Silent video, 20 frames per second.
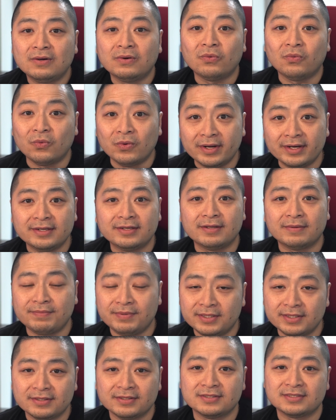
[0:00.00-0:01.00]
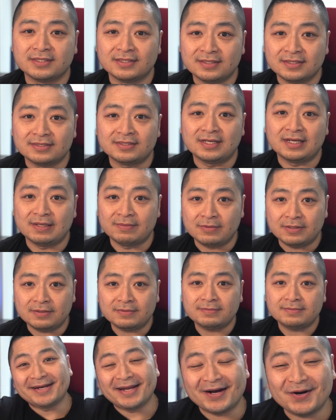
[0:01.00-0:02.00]
when it appears in the table.
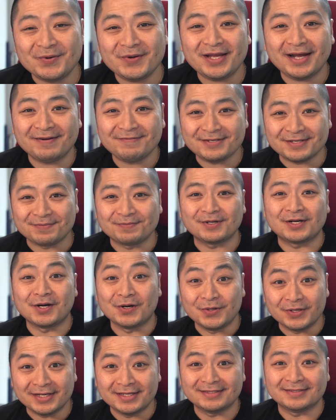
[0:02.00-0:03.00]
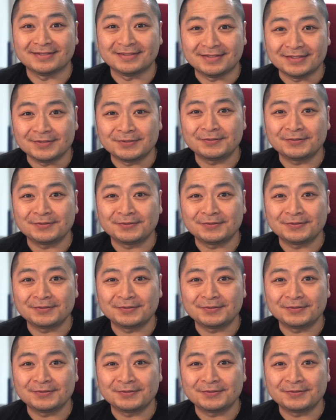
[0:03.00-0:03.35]
Now we have some coding to do.